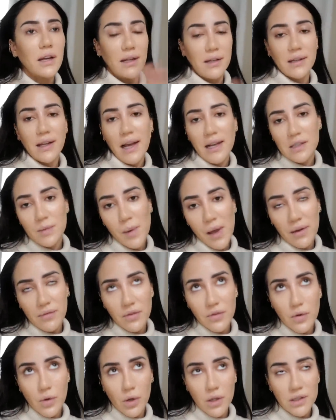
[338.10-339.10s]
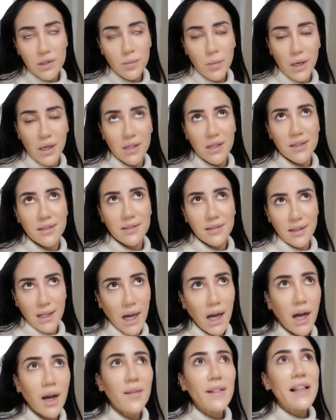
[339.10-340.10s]
and the SPF of course because
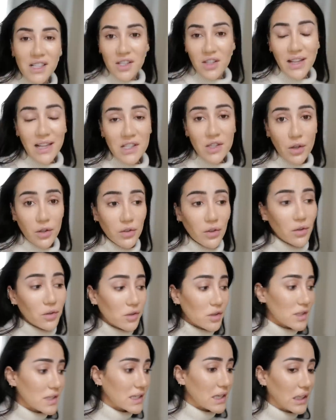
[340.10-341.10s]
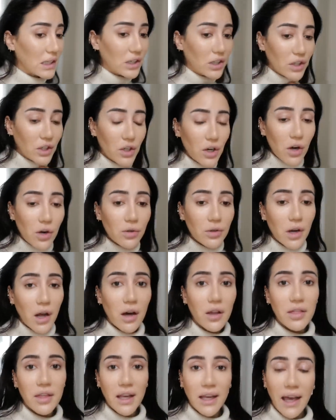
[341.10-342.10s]
um, so that's all no concealer no
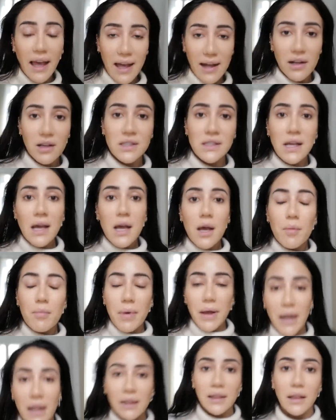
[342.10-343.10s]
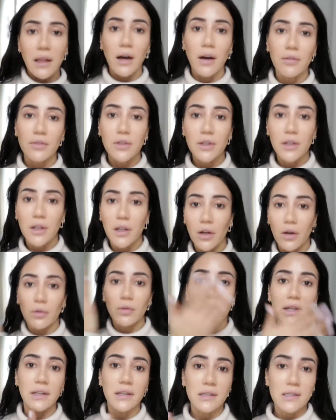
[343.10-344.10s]
nothing else but I love the glow
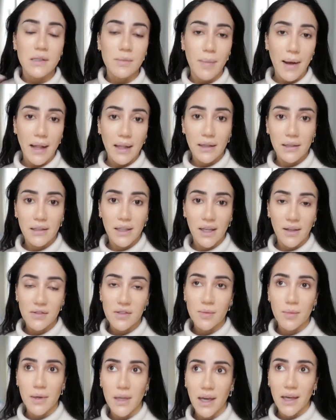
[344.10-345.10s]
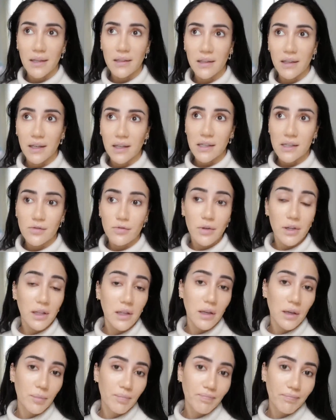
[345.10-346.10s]
that this palette gives me I think it's
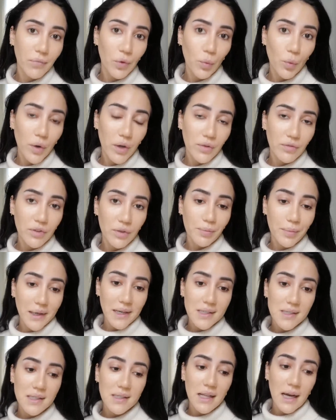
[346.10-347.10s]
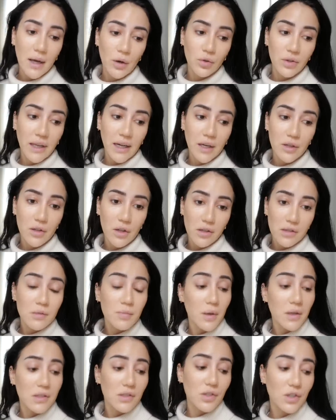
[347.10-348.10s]
really one of the best out there not
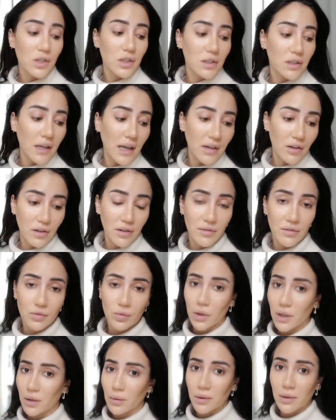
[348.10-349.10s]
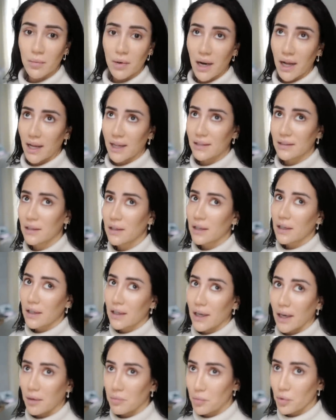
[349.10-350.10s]
sponsored I don't even work with the brand
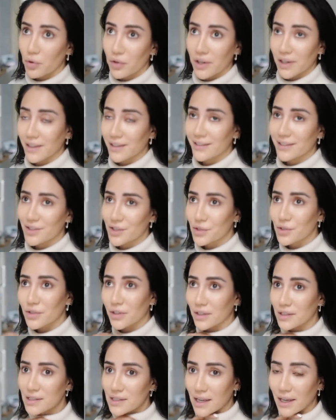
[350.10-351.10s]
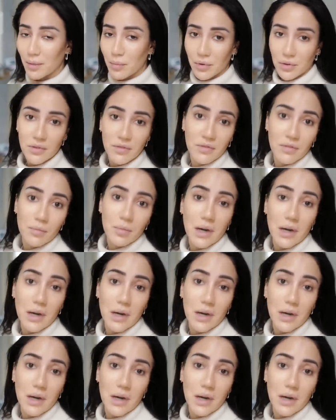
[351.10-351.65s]
I bought it just so that's able to the